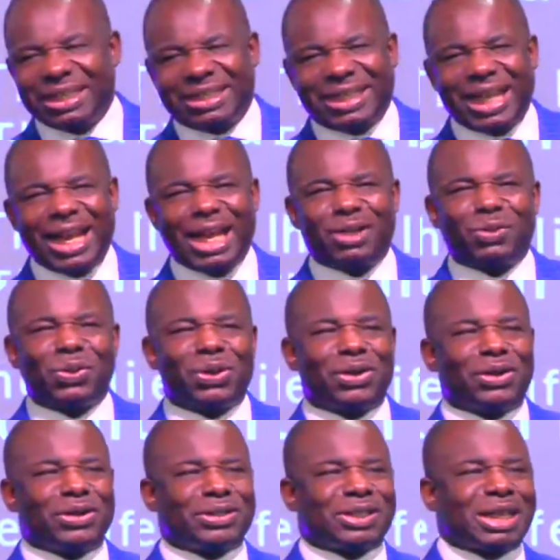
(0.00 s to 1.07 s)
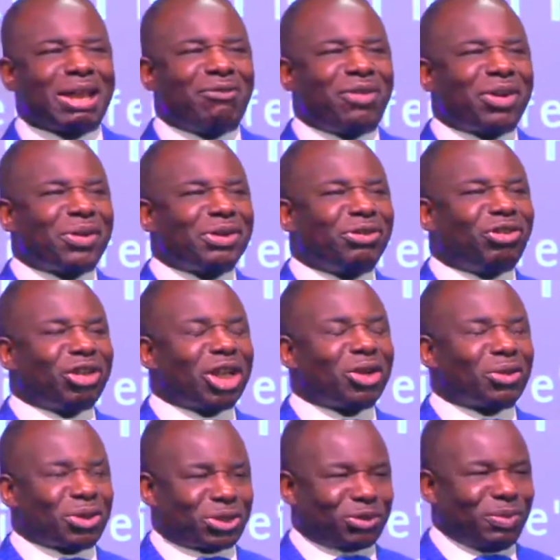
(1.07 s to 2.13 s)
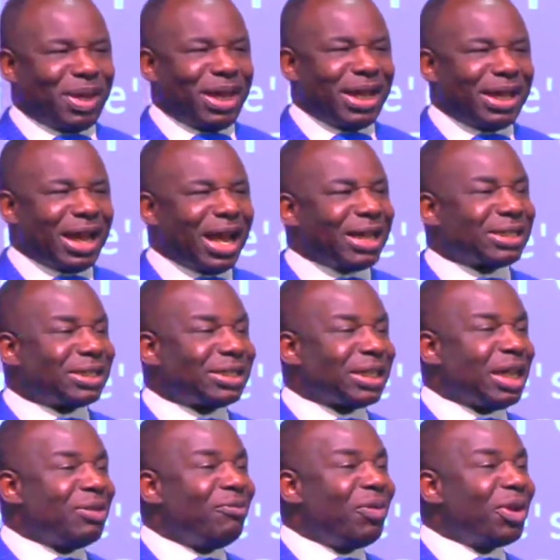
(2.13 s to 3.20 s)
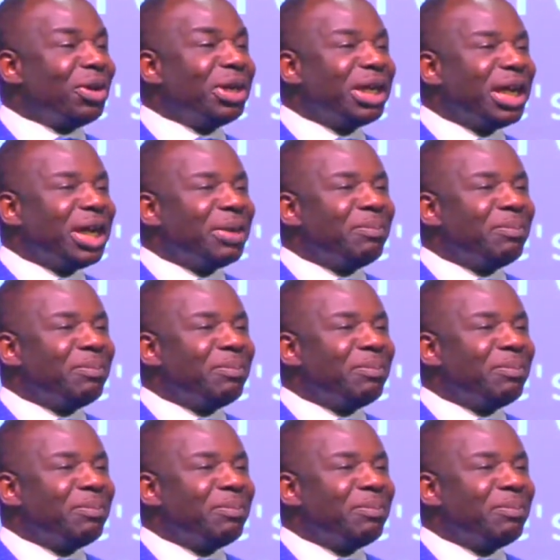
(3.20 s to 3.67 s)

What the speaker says: Ted was a very generous man, has a very